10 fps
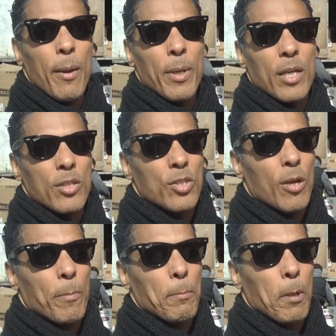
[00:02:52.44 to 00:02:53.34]
Yeah, because,
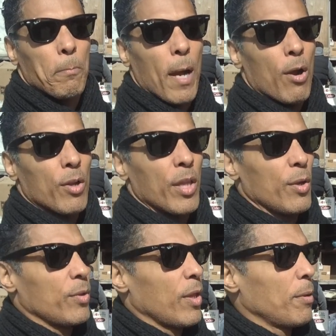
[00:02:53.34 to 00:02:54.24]
you know, people in power,
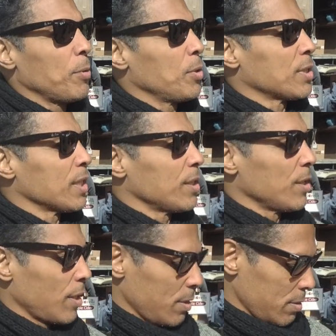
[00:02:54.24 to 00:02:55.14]
they abuse it.
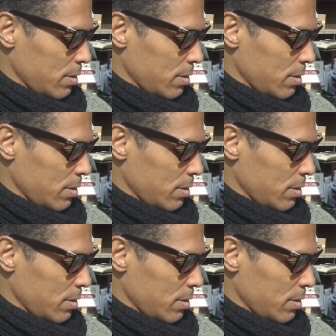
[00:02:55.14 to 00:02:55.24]
You know?